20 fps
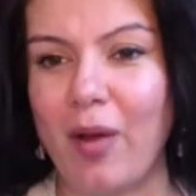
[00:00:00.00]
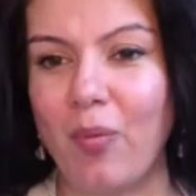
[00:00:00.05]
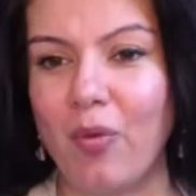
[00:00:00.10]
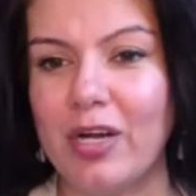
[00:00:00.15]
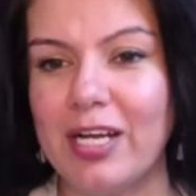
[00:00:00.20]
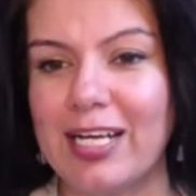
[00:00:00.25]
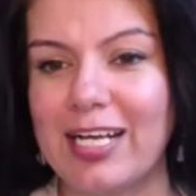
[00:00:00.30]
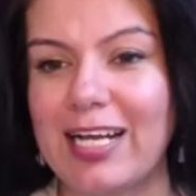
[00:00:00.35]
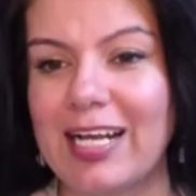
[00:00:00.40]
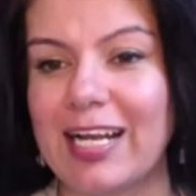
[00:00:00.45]
I
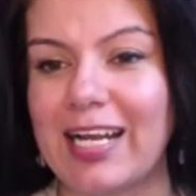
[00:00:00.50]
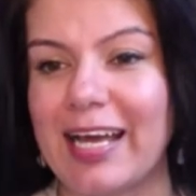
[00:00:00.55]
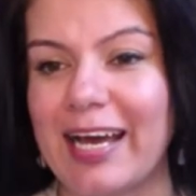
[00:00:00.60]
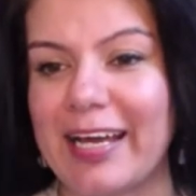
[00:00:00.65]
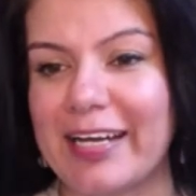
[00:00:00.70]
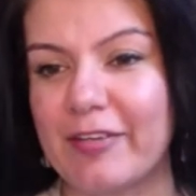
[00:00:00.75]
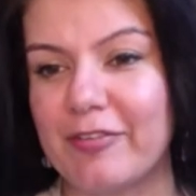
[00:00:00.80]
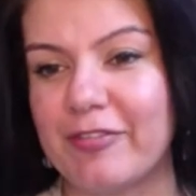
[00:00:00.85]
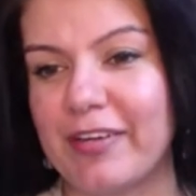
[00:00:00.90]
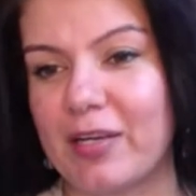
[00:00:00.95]
want to
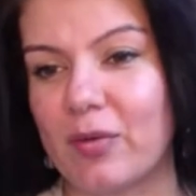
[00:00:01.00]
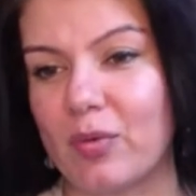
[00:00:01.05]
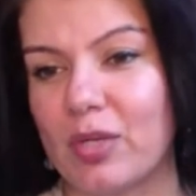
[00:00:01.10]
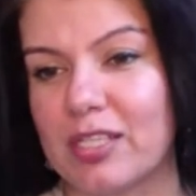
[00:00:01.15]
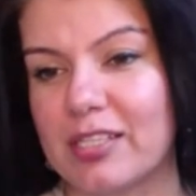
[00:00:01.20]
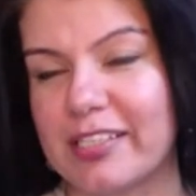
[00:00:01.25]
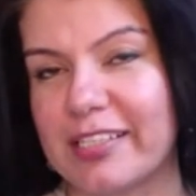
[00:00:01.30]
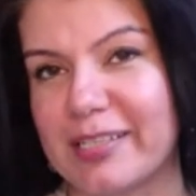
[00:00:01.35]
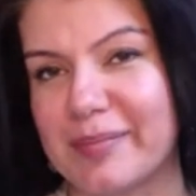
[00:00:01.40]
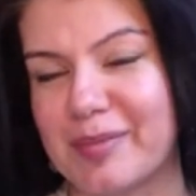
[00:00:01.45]
clarify
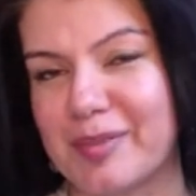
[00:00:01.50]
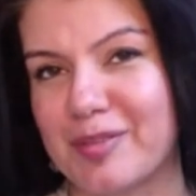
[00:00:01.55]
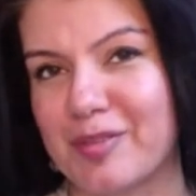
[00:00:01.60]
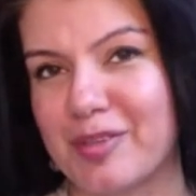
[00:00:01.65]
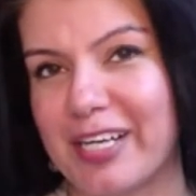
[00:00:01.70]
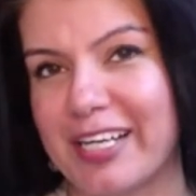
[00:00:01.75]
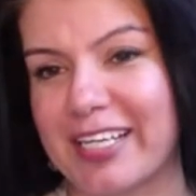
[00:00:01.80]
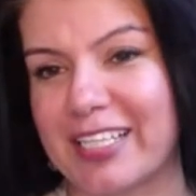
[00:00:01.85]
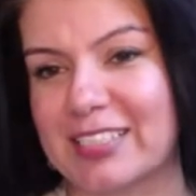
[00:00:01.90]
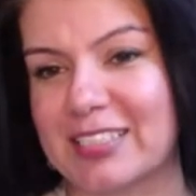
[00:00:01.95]
one thing
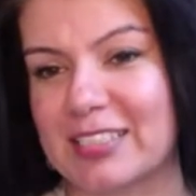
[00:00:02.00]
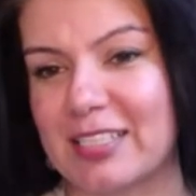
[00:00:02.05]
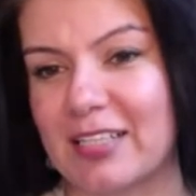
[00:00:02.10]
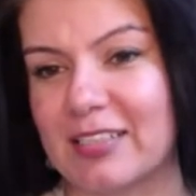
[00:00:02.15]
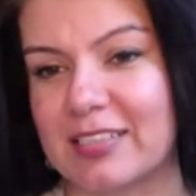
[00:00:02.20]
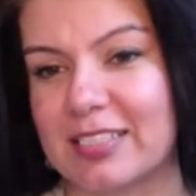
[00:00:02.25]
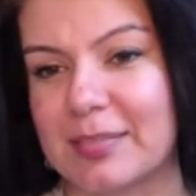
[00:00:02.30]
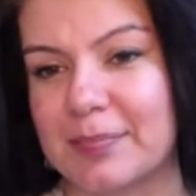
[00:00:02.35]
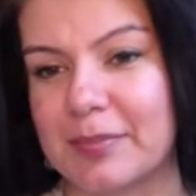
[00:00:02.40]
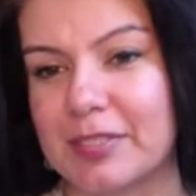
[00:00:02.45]
before I get
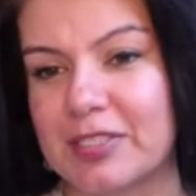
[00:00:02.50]
started,